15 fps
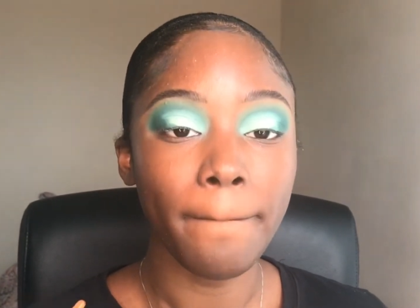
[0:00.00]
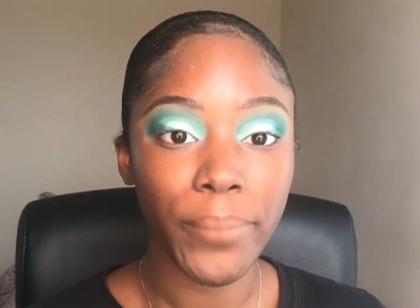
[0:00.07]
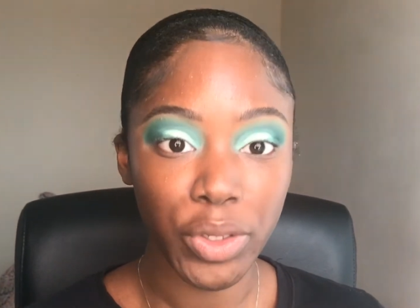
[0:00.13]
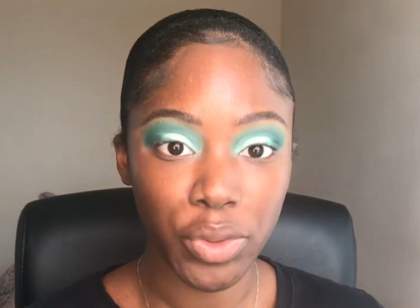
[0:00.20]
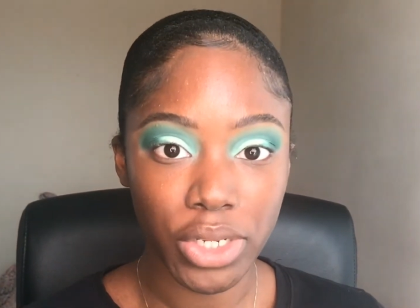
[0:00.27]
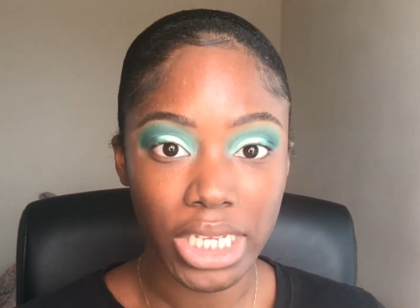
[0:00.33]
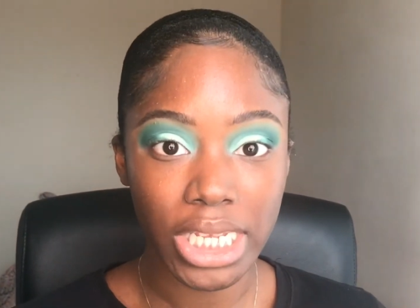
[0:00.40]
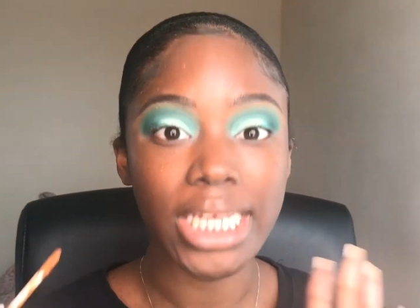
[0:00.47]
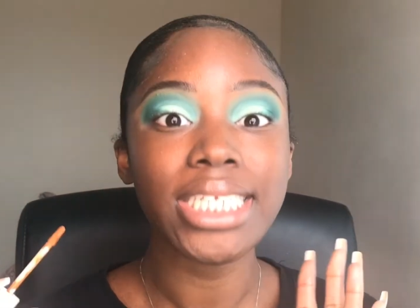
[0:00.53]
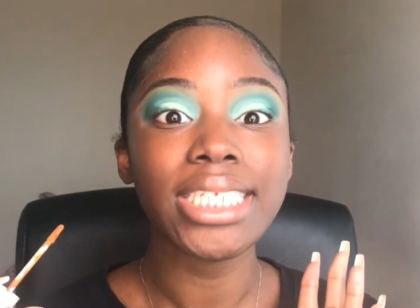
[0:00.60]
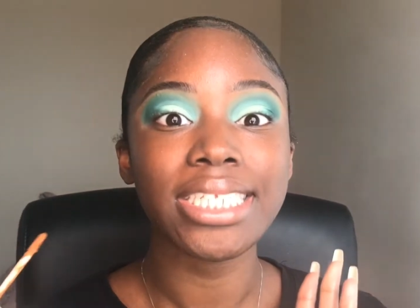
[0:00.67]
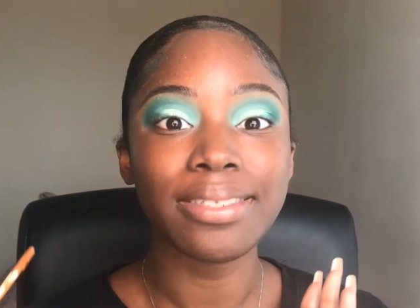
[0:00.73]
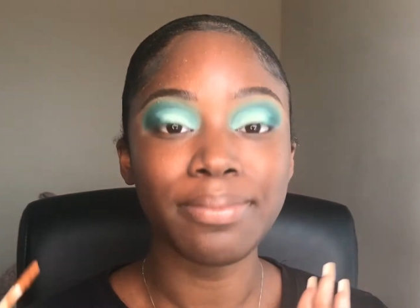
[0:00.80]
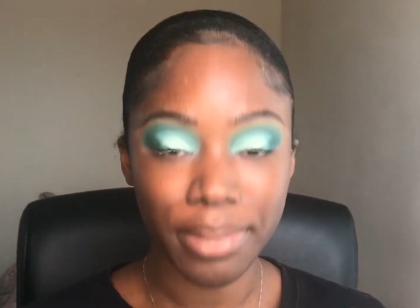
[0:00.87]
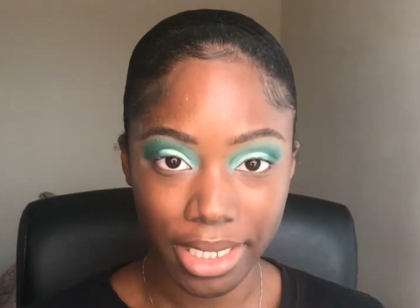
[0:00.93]
Beauty
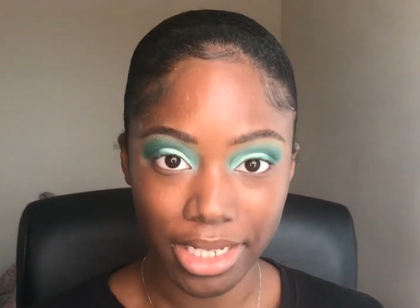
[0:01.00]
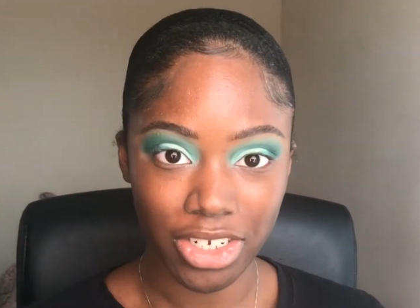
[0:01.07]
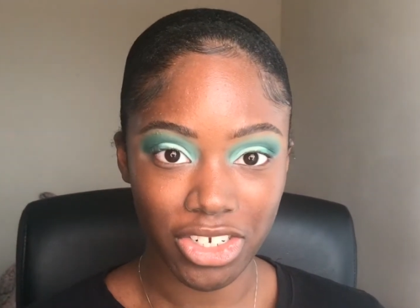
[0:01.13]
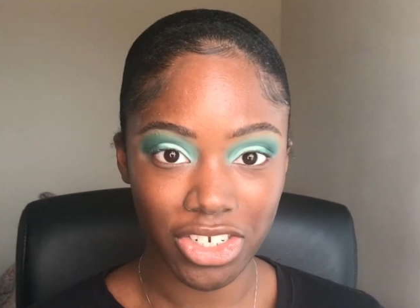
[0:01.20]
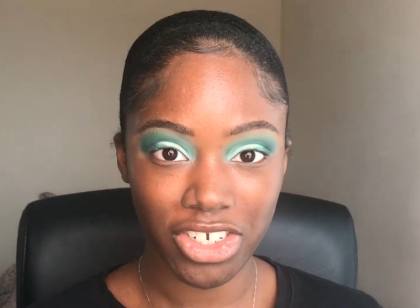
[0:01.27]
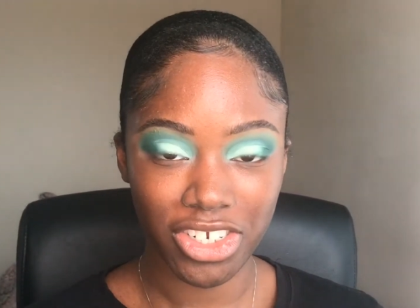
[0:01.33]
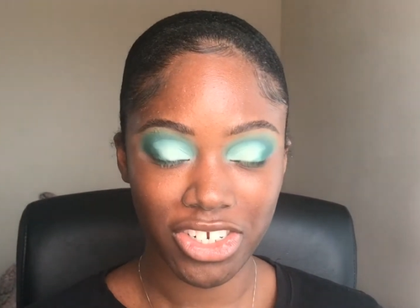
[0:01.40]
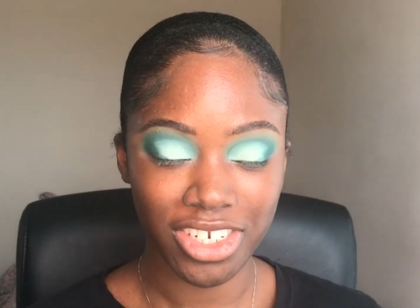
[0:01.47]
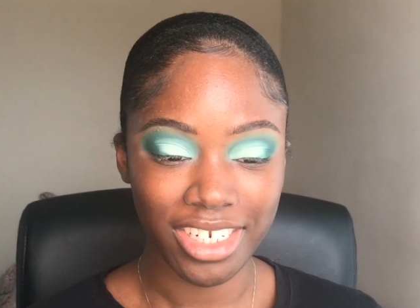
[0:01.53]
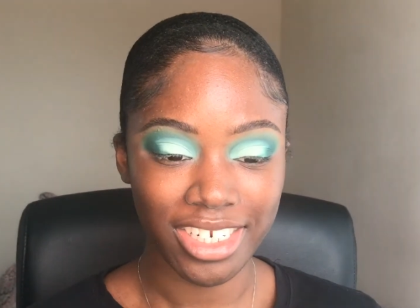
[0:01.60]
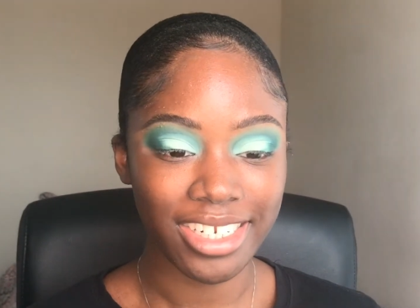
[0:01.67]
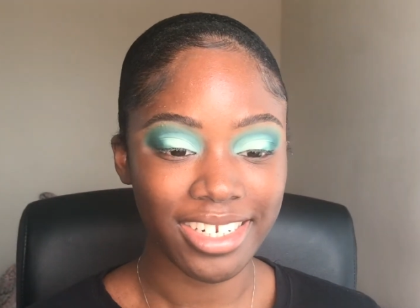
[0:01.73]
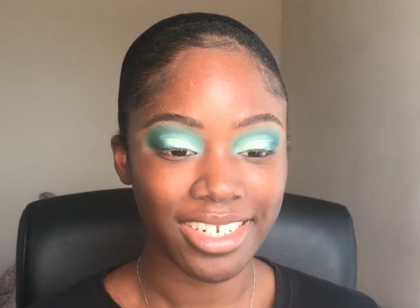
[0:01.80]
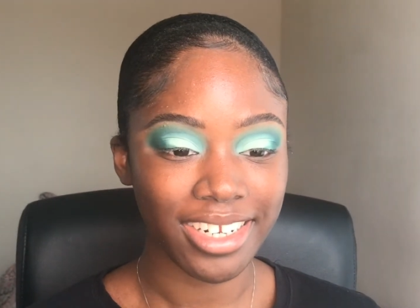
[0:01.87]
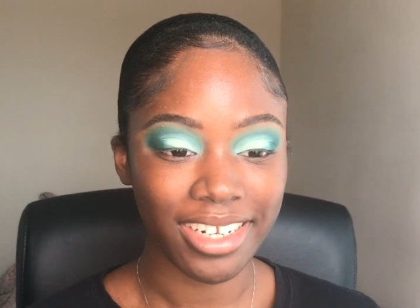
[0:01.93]
sponge.
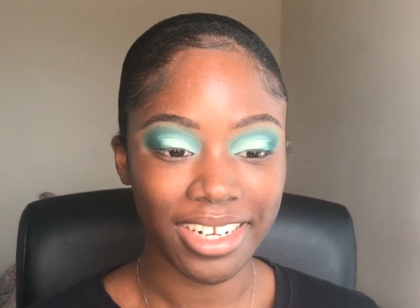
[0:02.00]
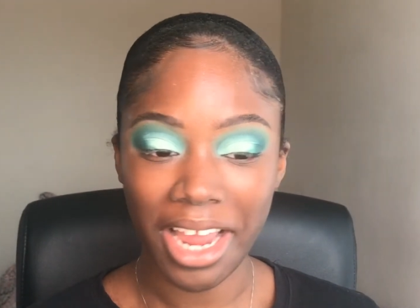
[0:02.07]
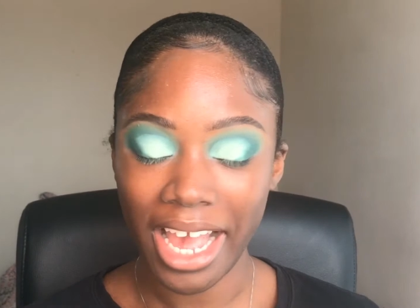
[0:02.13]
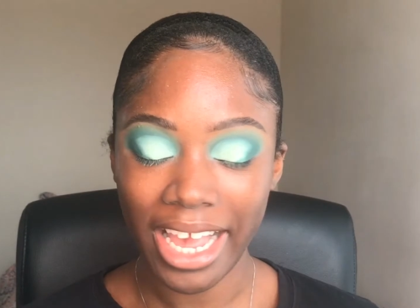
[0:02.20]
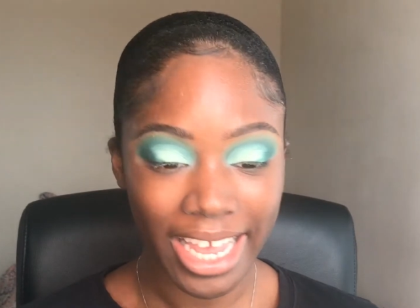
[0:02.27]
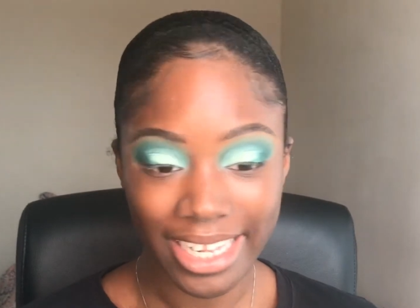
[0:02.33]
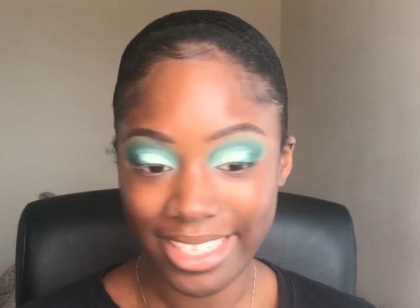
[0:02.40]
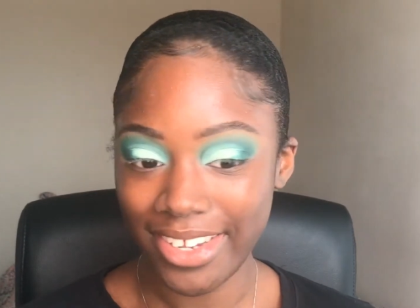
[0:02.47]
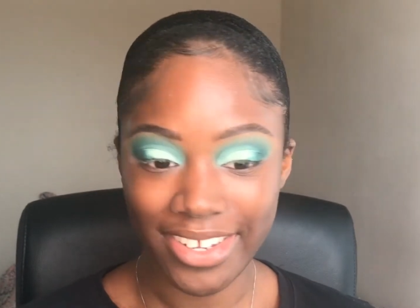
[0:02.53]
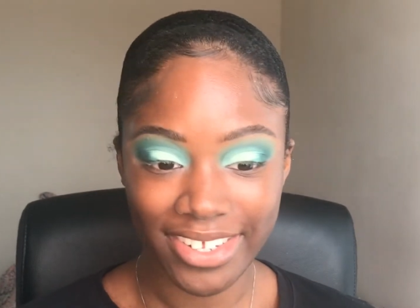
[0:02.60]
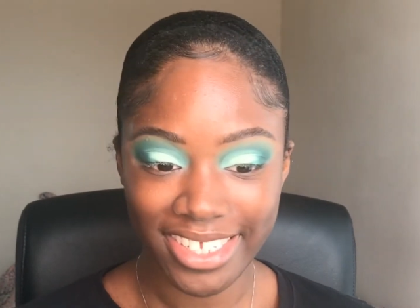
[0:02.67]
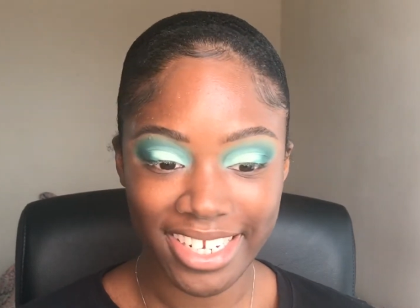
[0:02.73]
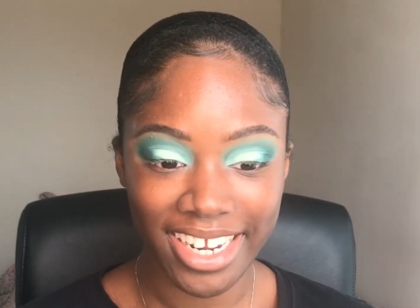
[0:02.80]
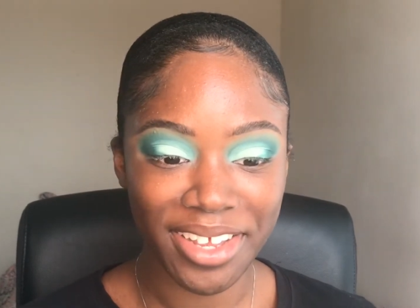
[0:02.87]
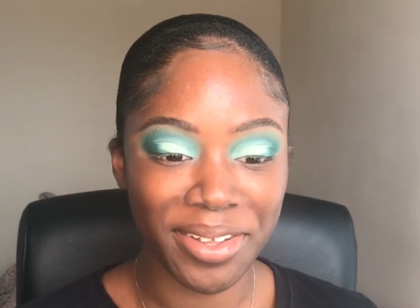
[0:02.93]
I can't talk
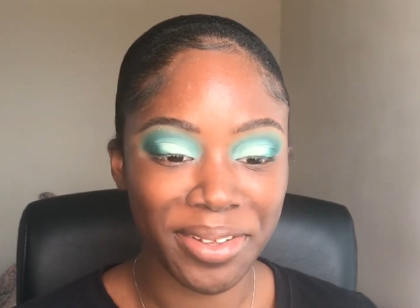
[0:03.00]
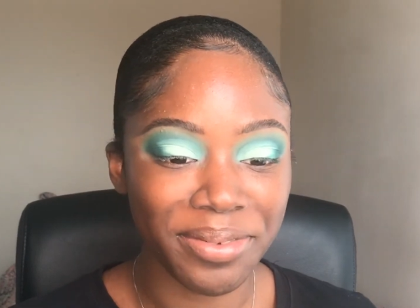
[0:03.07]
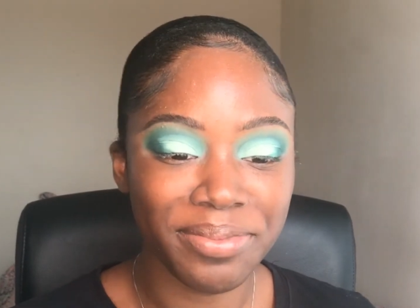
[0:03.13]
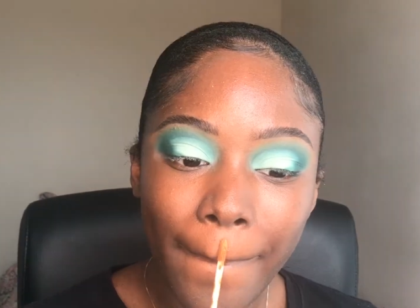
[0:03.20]
today.